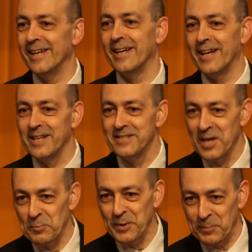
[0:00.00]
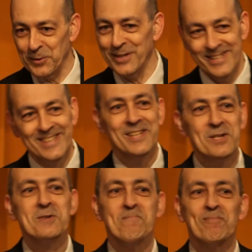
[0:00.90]
And I tell people
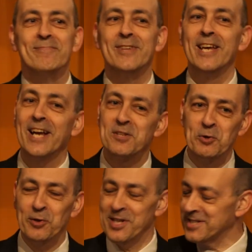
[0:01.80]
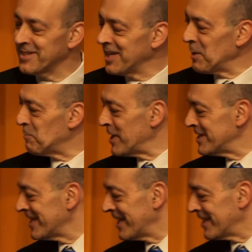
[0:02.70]
that I do this to keep my
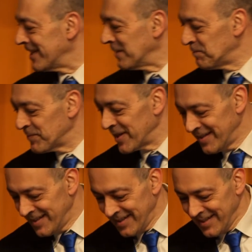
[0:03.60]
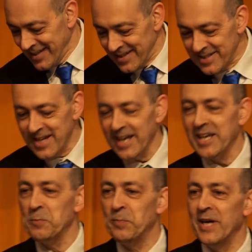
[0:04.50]
sanity. The
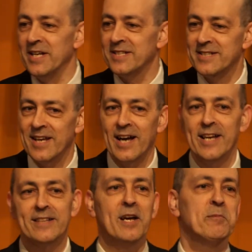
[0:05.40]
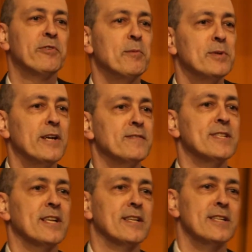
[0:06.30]
second piece I attempt from Love
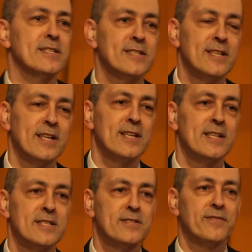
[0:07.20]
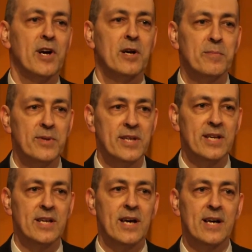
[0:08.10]
Sickness is from
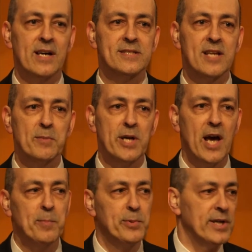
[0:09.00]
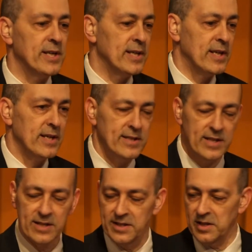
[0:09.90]
the semi-opera
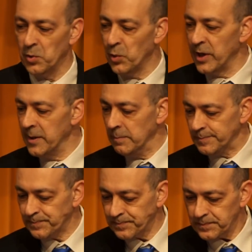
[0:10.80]
The Indian Queen.